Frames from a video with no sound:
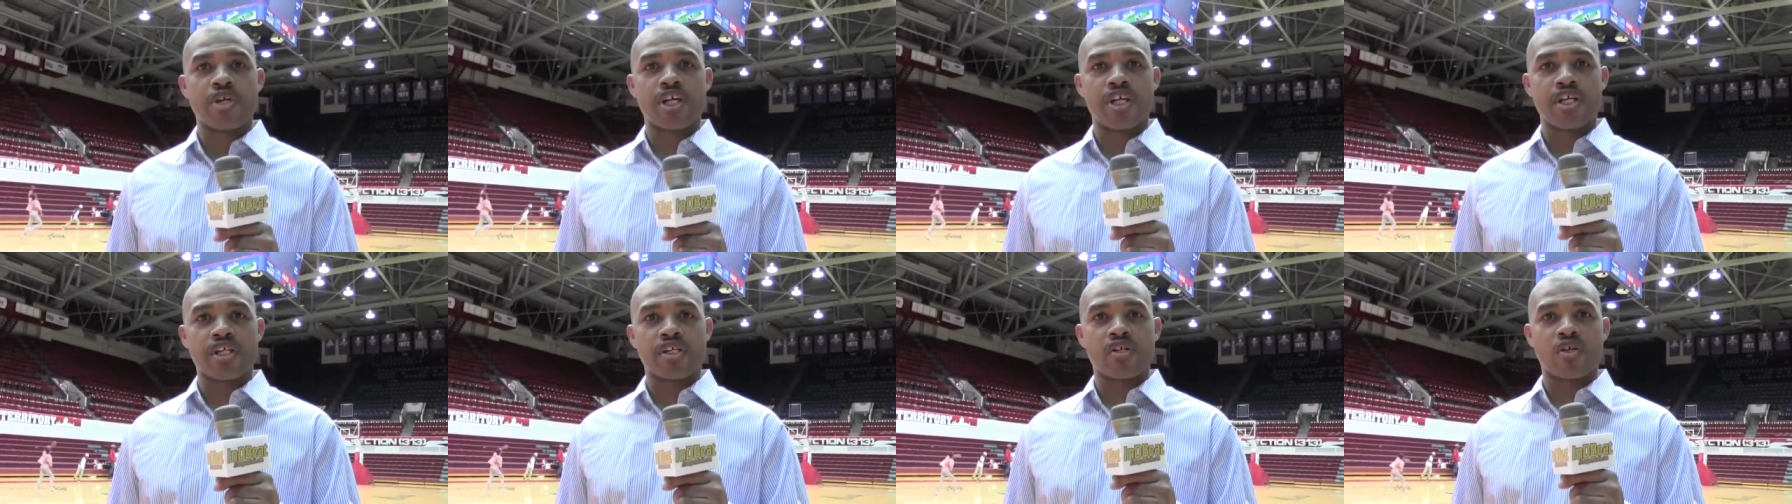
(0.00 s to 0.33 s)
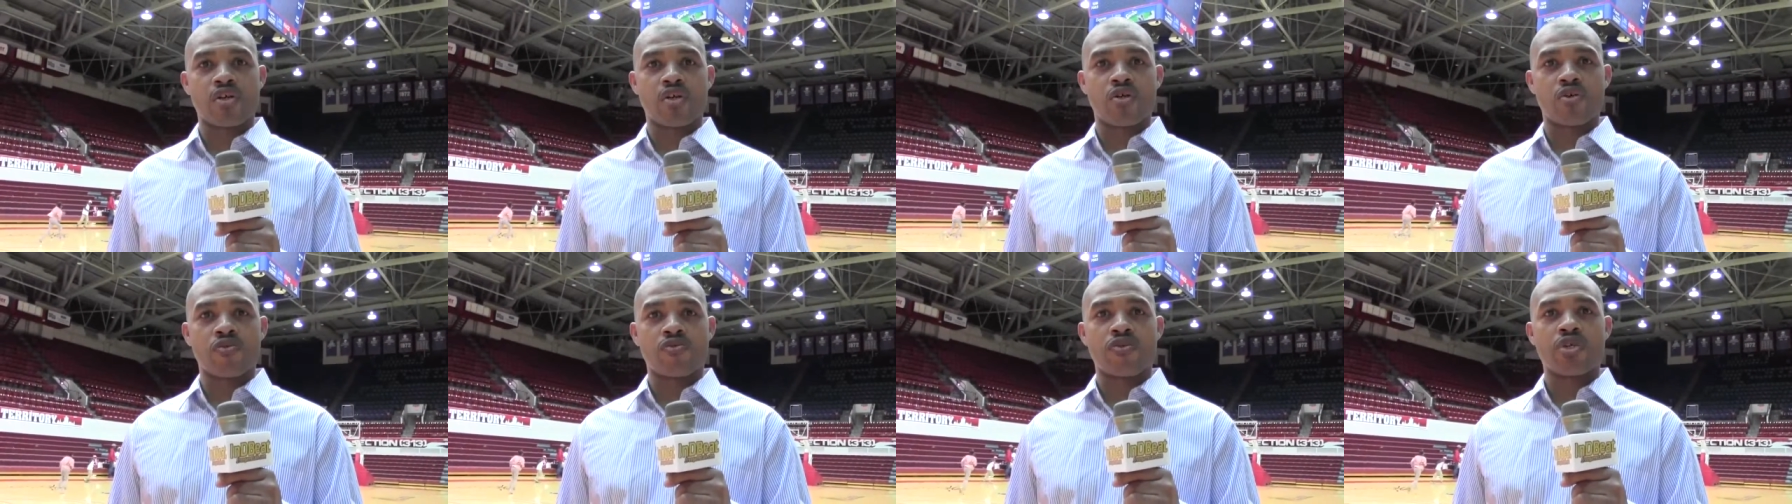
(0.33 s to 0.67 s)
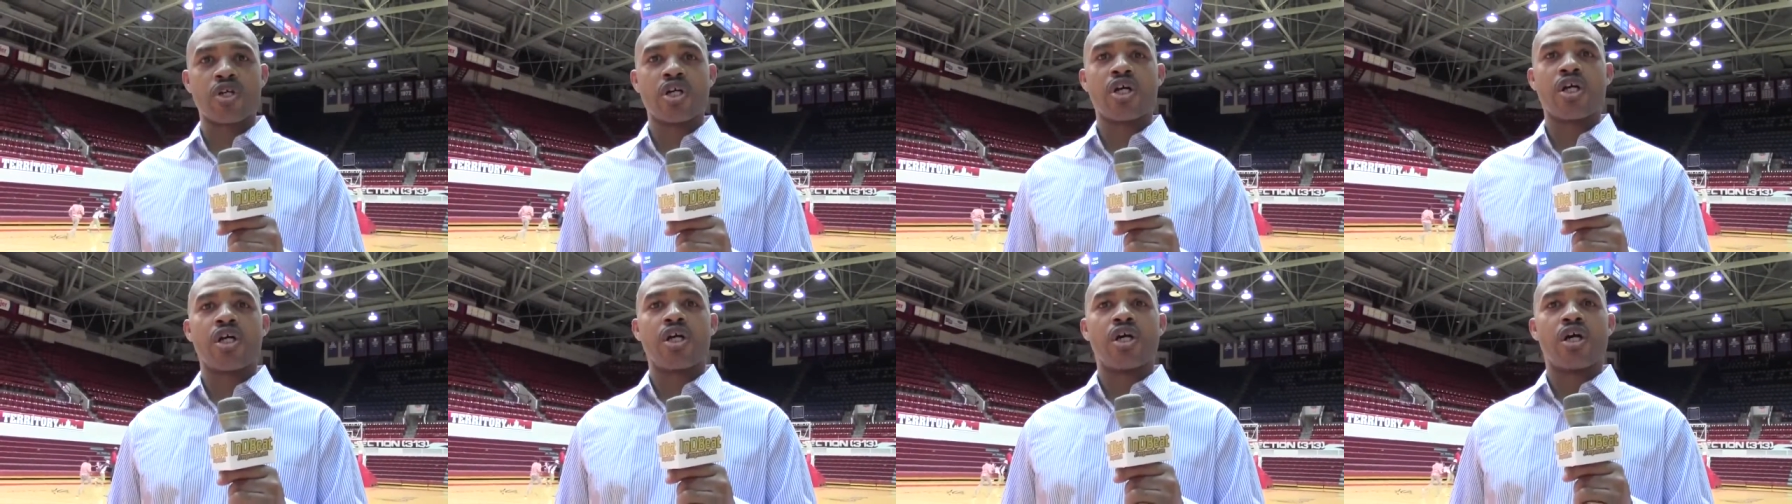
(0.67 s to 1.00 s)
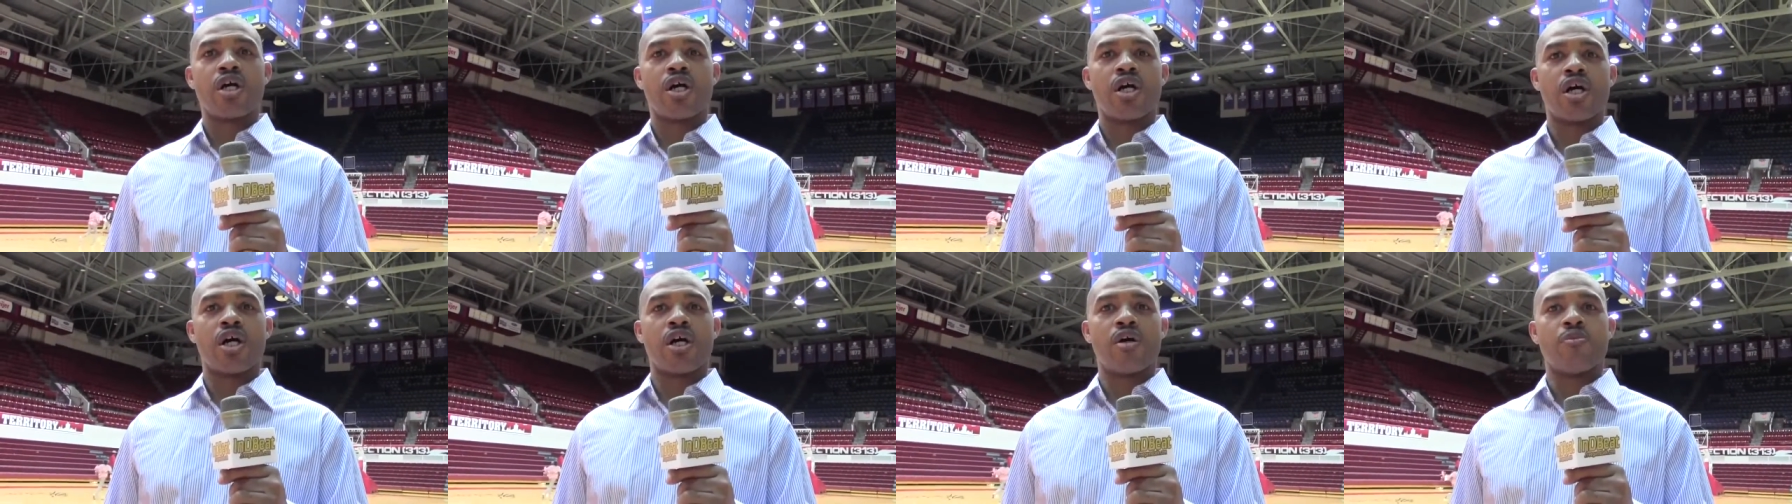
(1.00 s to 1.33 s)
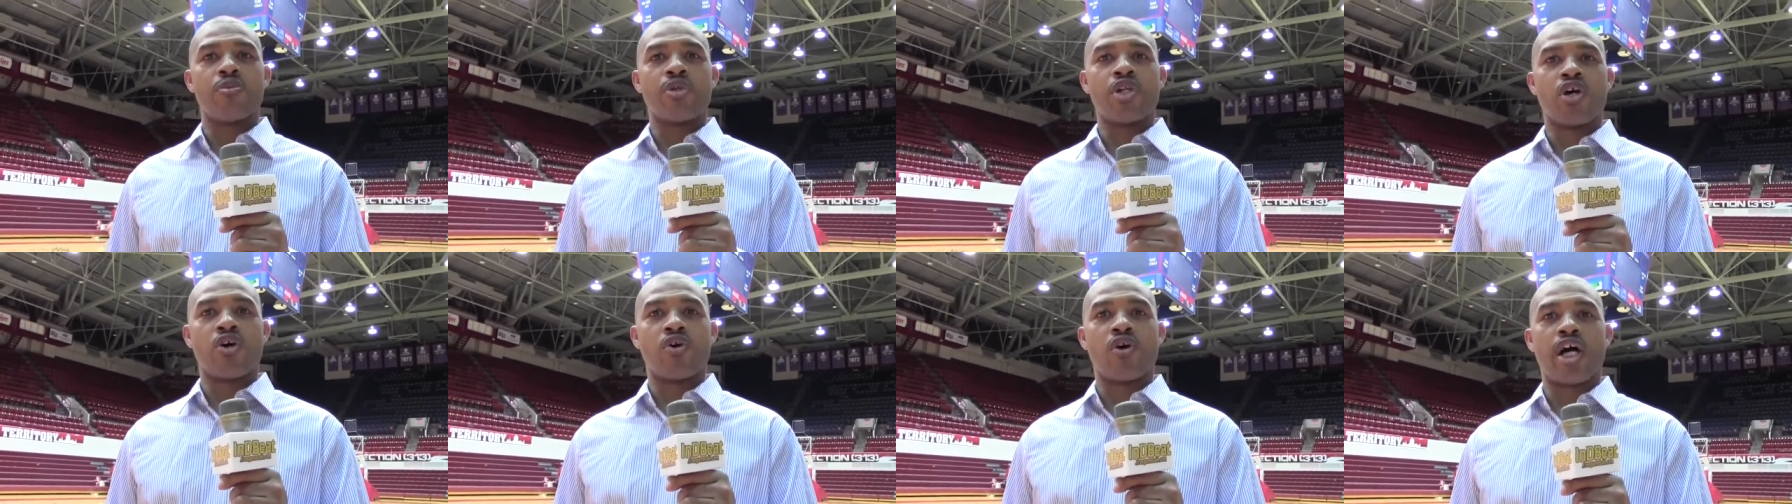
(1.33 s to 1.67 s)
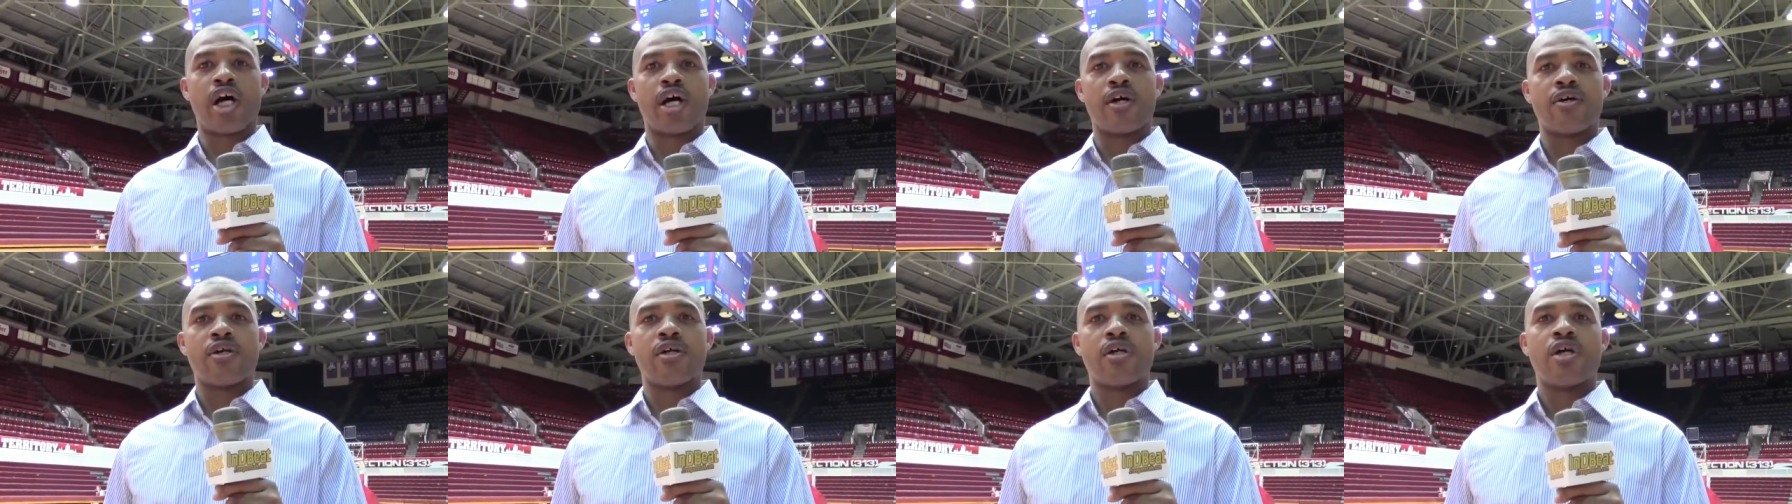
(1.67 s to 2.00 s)
merry-go uh,
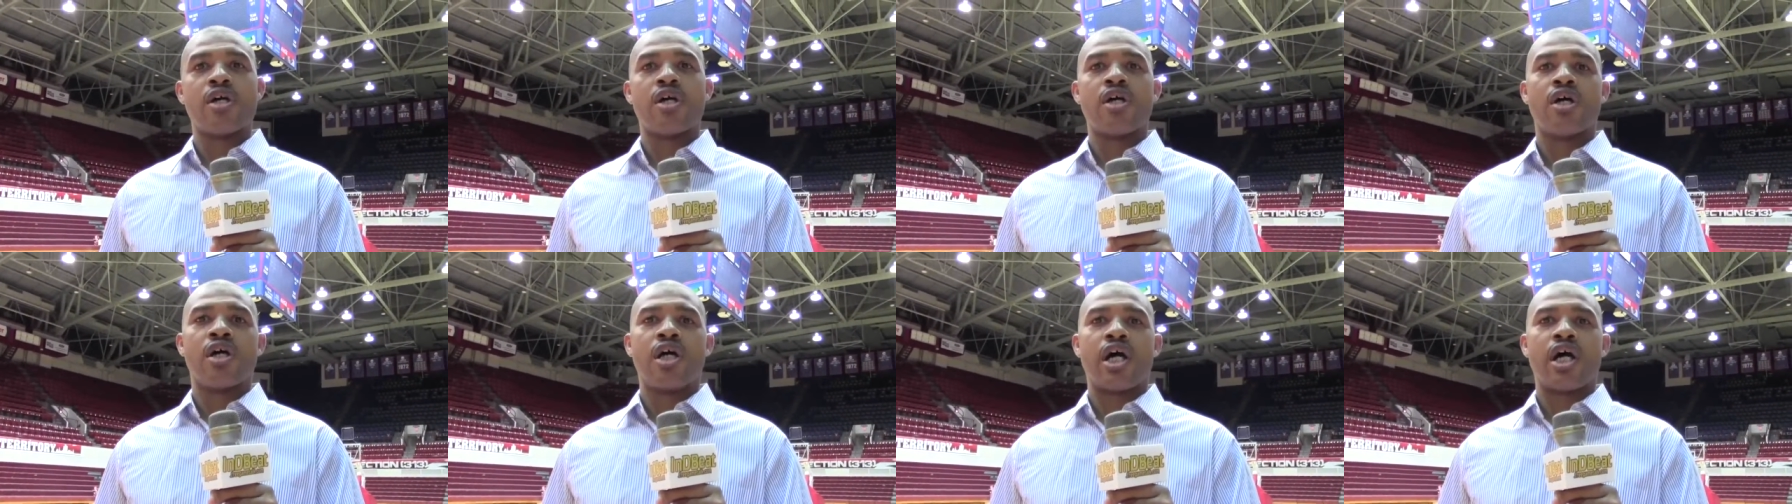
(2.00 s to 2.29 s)
blowout.